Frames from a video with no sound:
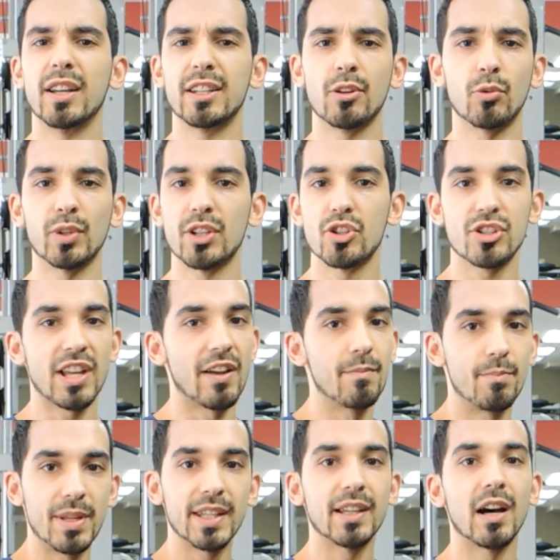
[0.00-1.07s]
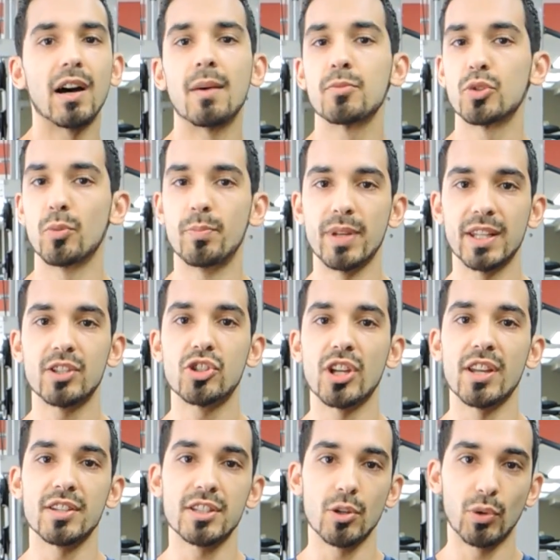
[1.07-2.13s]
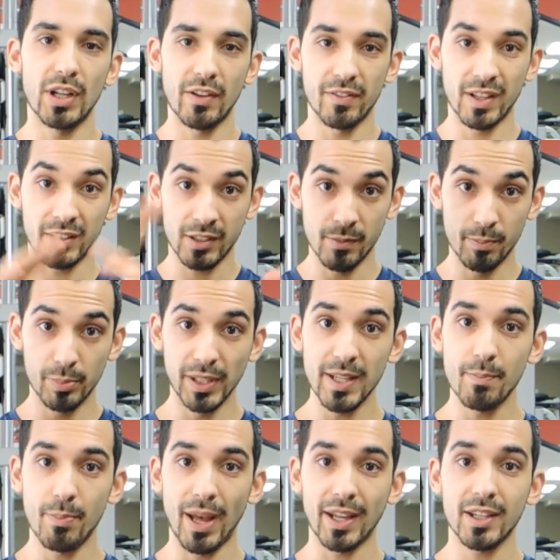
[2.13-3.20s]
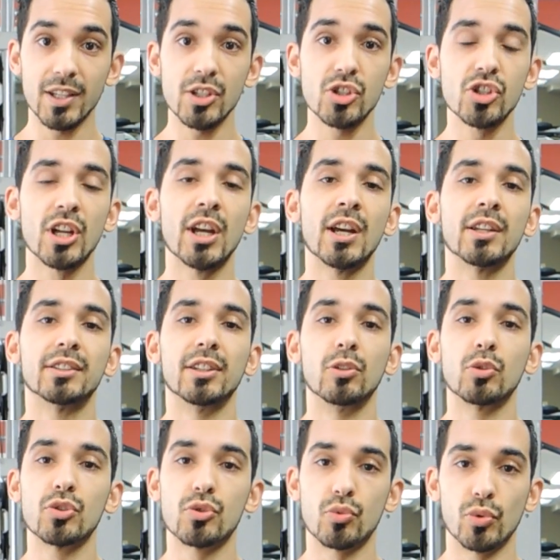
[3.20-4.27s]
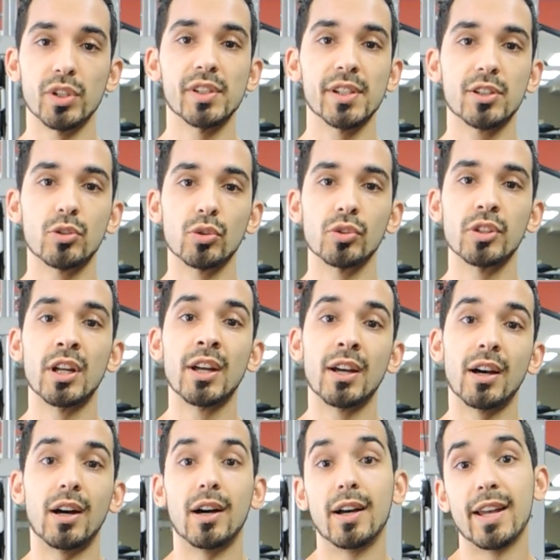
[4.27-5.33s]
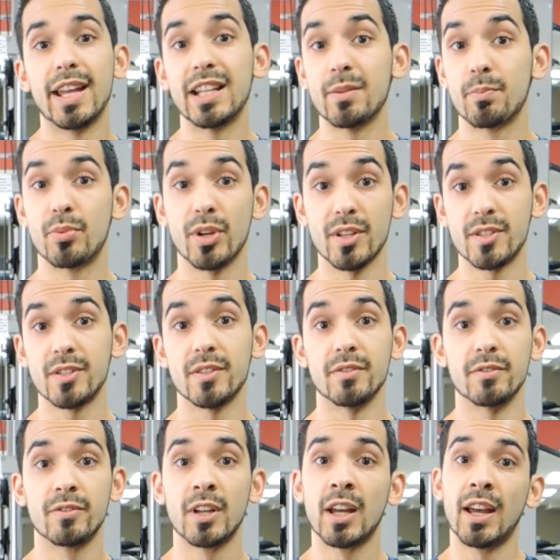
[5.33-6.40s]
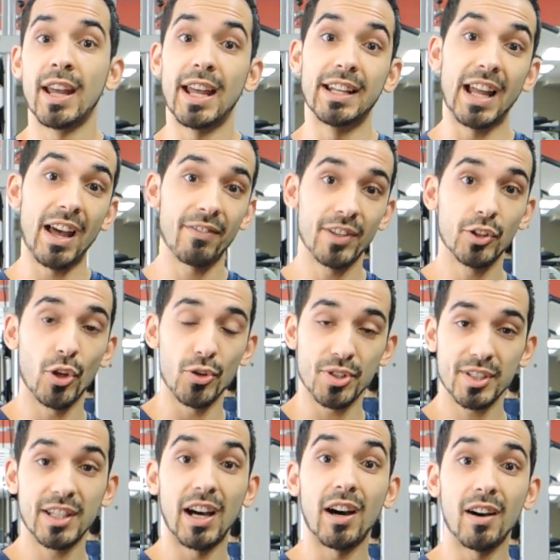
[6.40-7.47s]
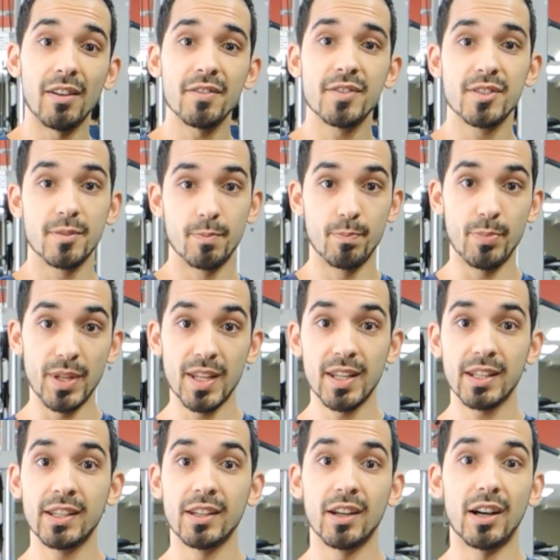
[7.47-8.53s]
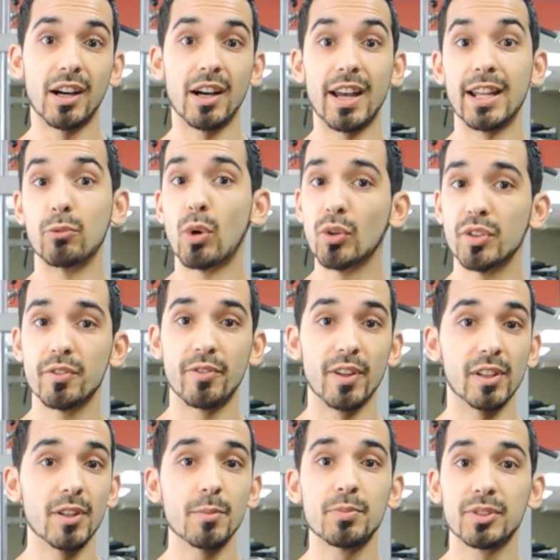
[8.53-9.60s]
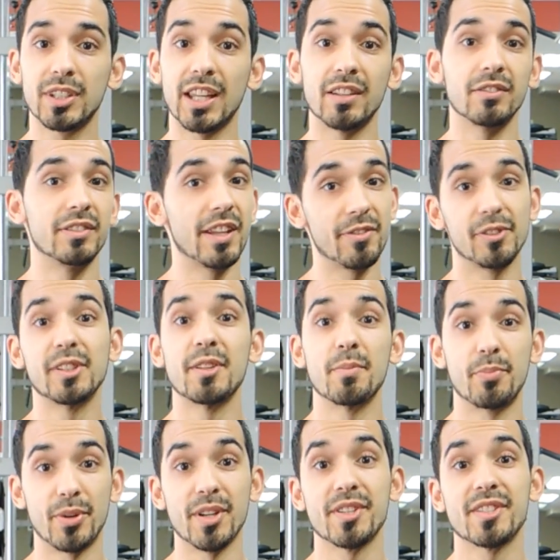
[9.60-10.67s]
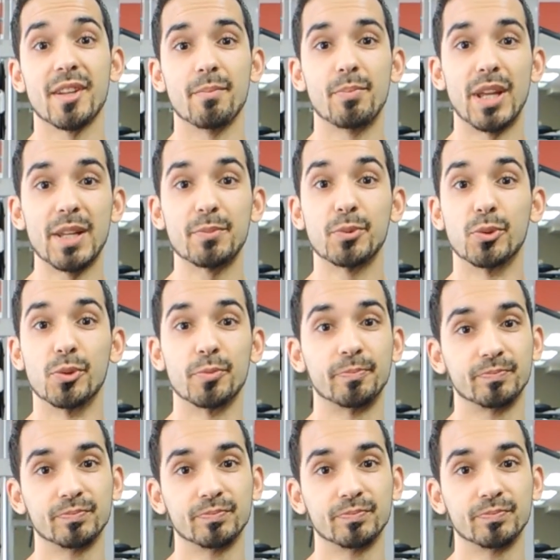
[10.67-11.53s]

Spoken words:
You don't want to just have big arms or big chest. You want to have a complete package that looks really good and impressive. And having those calves big and well developed can definitely impress some people.